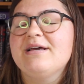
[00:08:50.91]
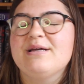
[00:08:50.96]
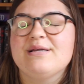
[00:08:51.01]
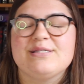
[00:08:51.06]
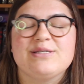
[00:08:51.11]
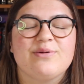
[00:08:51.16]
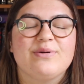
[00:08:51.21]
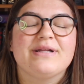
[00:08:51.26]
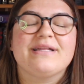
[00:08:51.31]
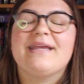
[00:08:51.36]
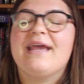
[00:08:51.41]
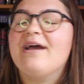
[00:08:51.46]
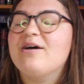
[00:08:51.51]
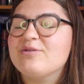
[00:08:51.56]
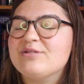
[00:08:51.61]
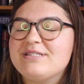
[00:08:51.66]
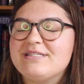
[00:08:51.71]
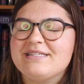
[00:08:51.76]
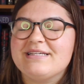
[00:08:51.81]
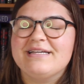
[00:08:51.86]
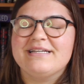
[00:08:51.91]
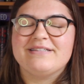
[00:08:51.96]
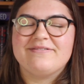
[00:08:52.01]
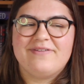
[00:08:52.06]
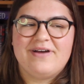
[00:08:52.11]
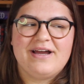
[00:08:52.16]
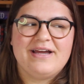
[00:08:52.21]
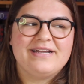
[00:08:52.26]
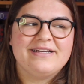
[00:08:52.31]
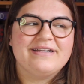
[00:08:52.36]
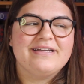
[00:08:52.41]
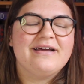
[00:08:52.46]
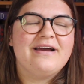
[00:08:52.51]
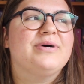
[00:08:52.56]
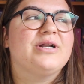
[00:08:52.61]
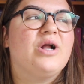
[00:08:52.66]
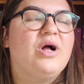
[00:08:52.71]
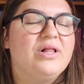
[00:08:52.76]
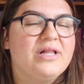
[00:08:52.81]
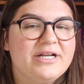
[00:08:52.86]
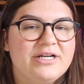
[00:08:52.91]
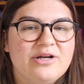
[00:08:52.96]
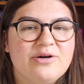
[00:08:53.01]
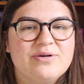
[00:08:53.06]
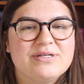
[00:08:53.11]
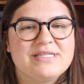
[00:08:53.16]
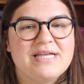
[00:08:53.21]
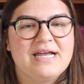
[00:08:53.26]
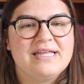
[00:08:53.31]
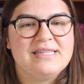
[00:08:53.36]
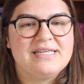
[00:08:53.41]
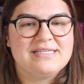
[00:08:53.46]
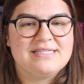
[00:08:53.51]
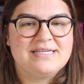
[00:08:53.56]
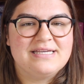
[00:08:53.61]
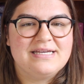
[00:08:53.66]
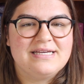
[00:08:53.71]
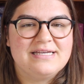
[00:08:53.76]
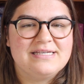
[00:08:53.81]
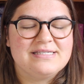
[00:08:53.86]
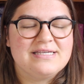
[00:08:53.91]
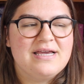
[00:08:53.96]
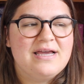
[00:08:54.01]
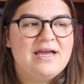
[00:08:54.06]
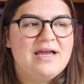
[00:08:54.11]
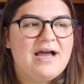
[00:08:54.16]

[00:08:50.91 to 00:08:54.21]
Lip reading: So it counts, it's fine. But all I know is that this is,